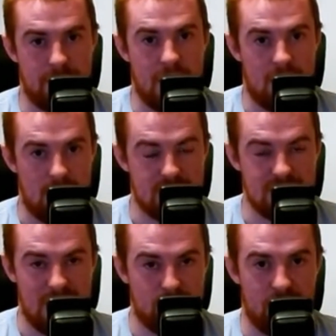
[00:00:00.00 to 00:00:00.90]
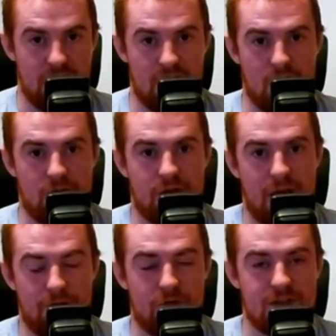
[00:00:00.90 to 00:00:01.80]
and I separated out
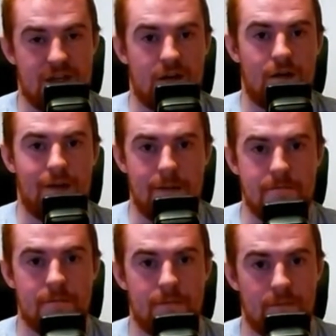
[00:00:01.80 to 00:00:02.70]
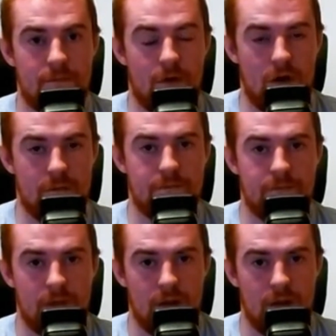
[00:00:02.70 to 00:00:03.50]
every single limb on him